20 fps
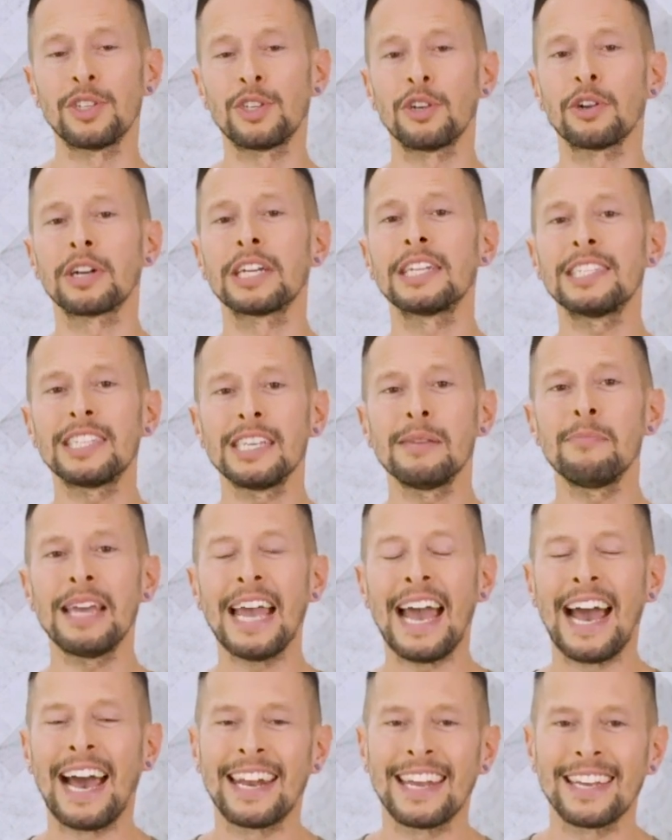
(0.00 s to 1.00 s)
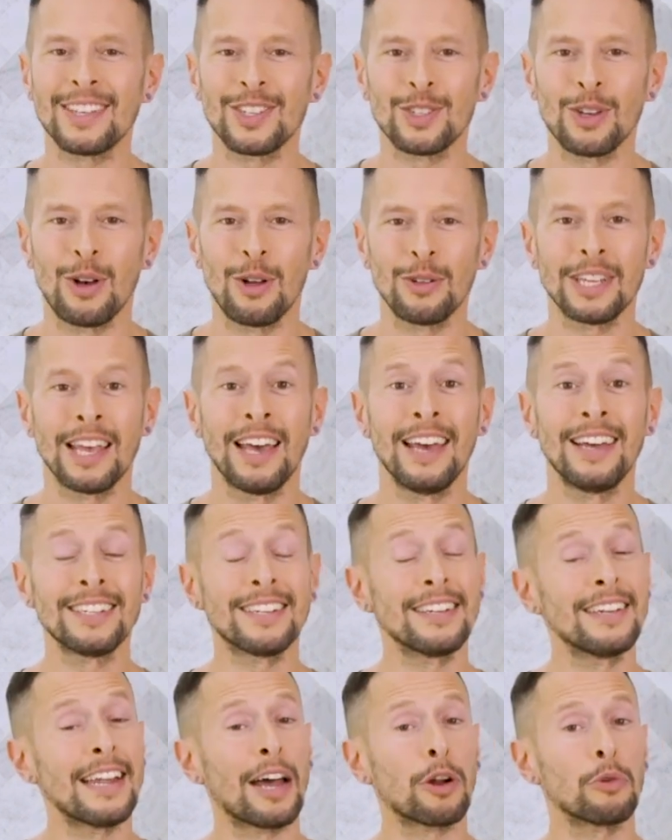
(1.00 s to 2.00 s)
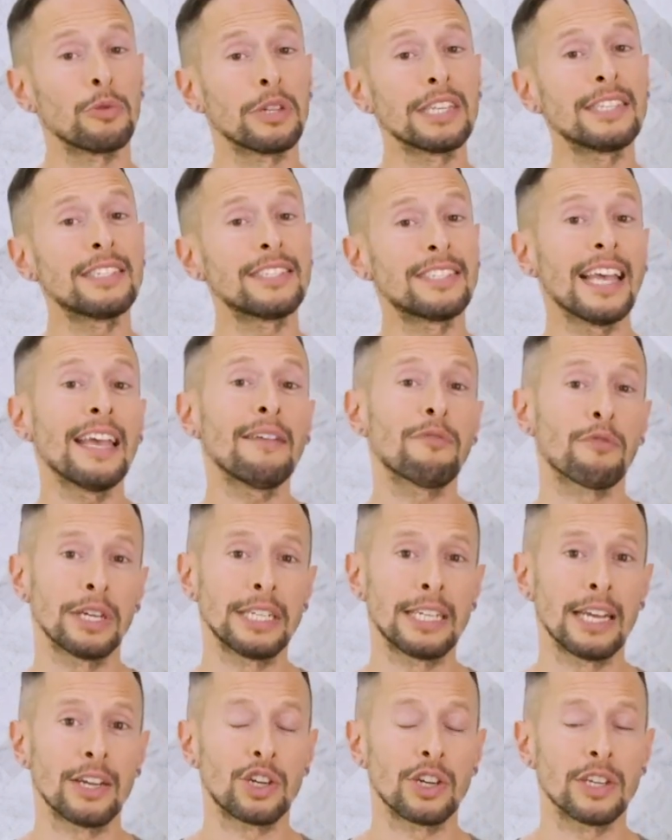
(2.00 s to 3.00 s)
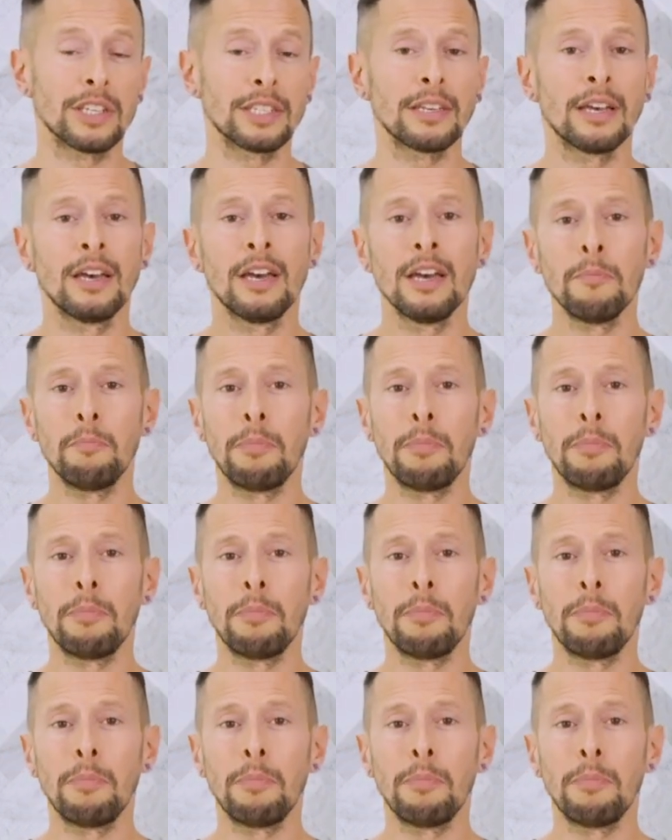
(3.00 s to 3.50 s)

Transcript: So you're gonna see me adding salt to not only savory dishes,